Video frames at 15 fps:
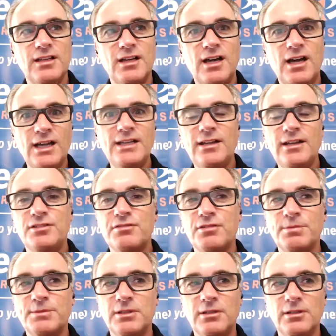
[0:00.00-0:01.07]
I get
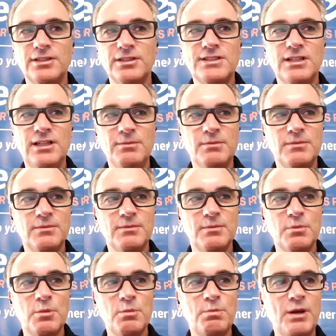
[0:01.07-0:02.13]
interrupted all the time
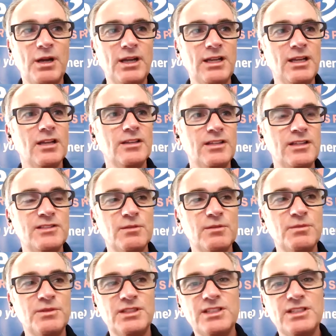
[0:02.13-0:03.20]
by these
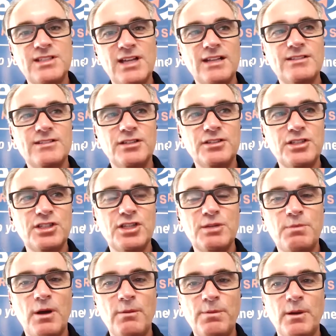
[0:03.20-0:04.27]
these ads, not that they
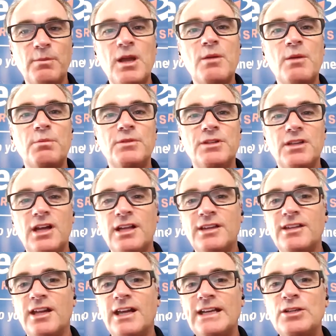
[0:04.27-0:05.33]
pop up
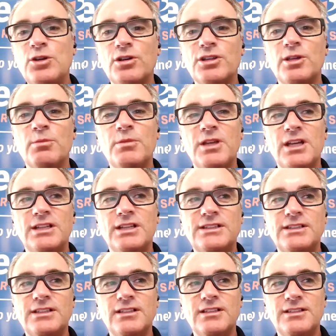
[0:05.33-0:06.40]
and that I ignore them.
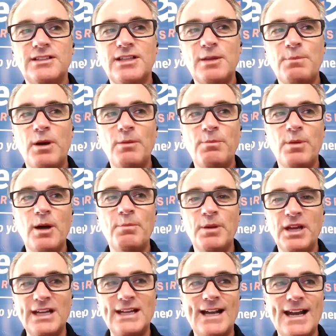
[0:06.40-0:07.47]
They pop up
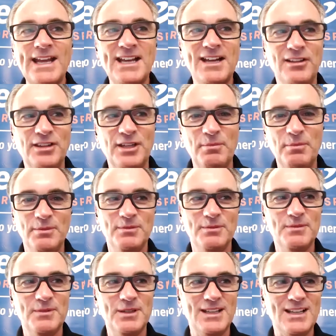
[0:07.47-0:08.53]
and I click on them.
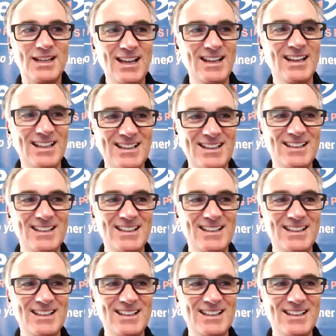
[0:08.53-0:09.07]
Mm.